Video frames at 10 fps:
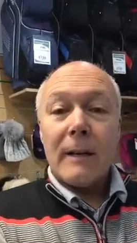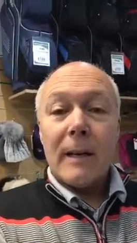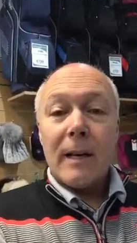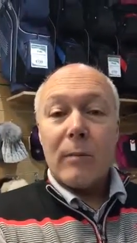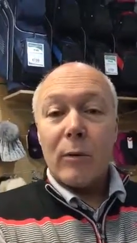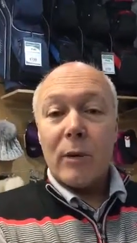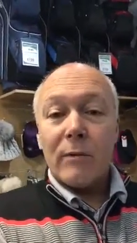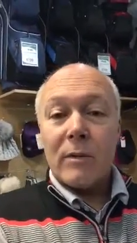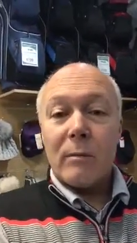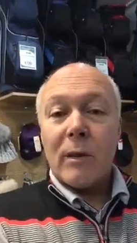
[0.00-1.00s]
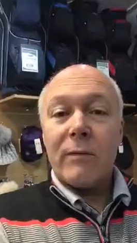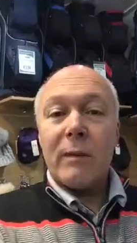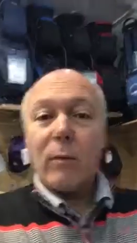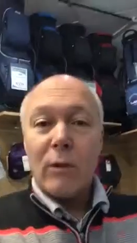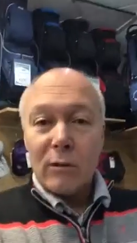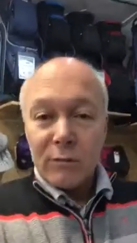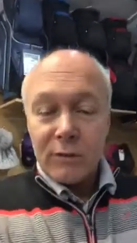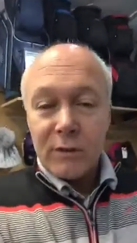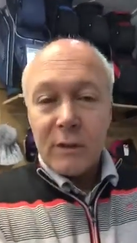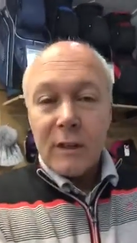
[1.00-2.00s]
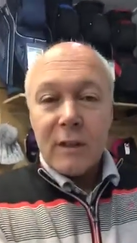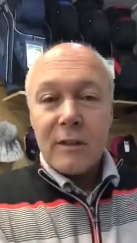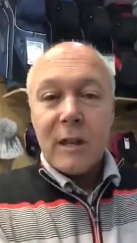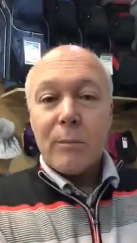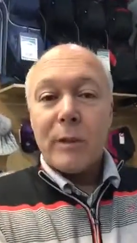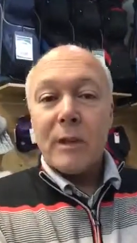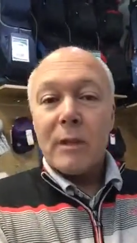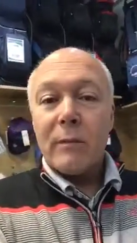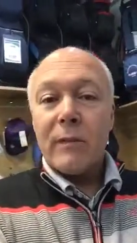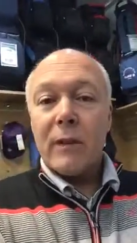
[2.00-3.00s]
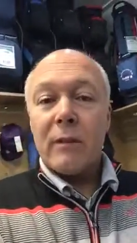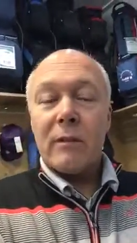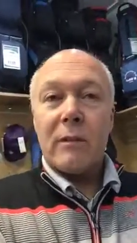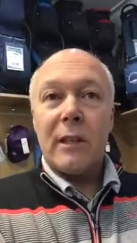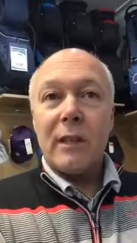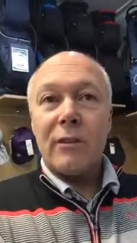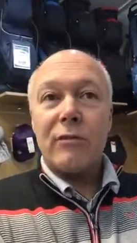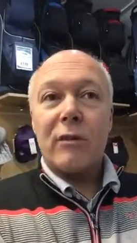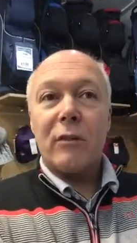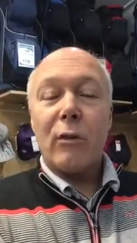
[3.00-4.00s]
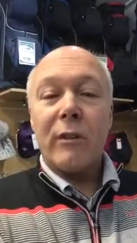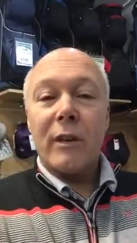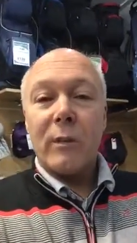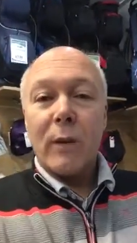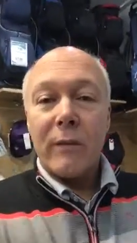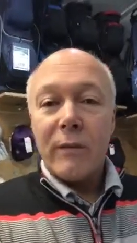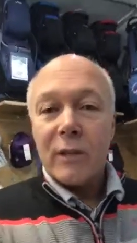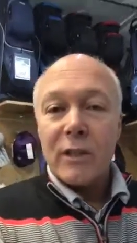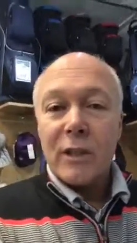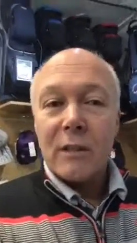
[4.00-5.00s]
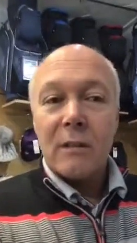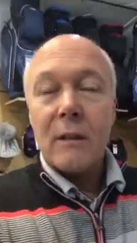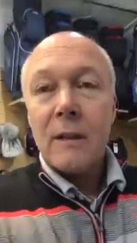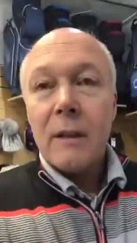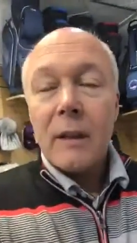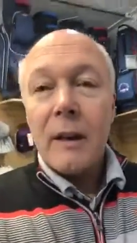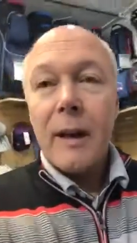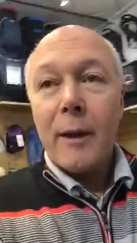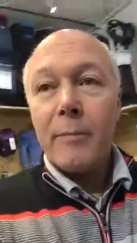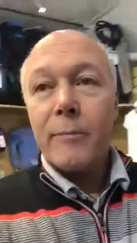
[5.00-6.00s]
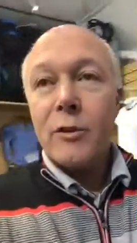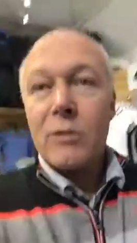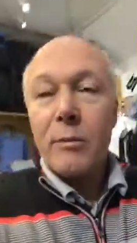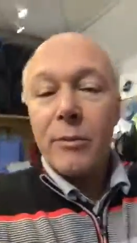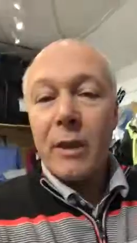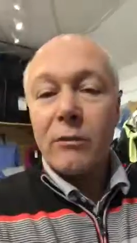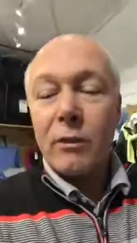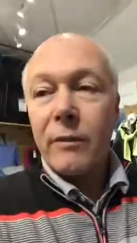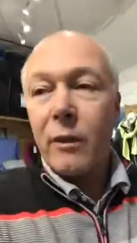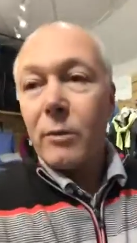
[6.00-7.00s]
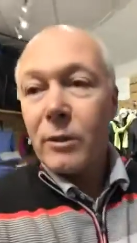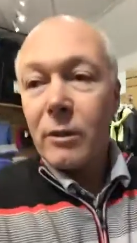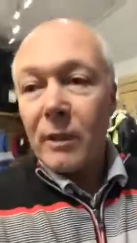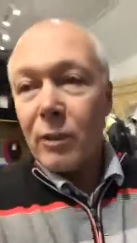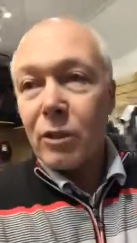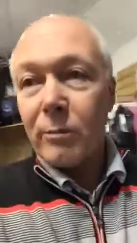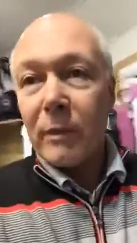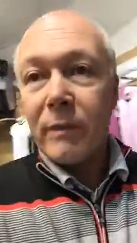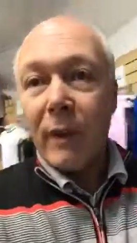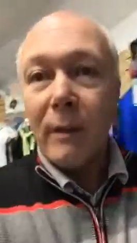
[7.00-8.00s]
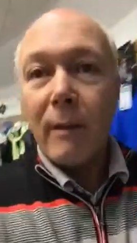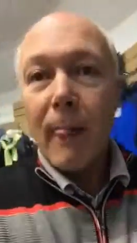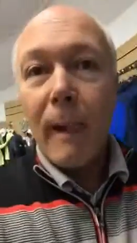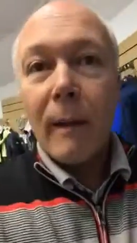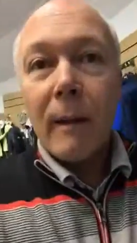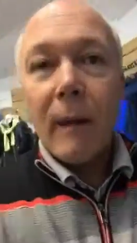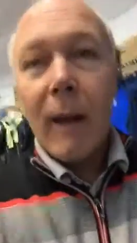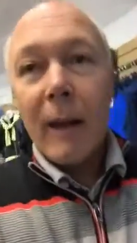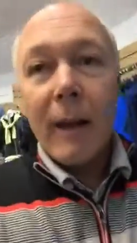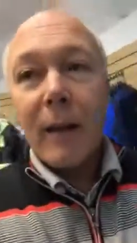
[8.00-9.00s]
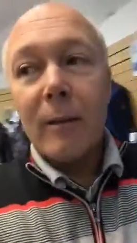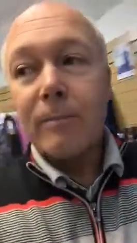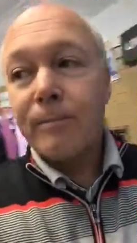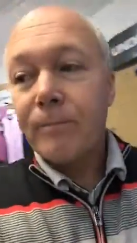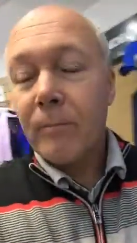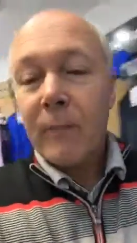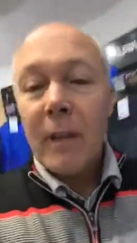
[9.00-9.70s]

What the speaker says: We're going to have some lovely models sampling some of our ladies clothing that we have this year. So something to look forward to. That should be fun.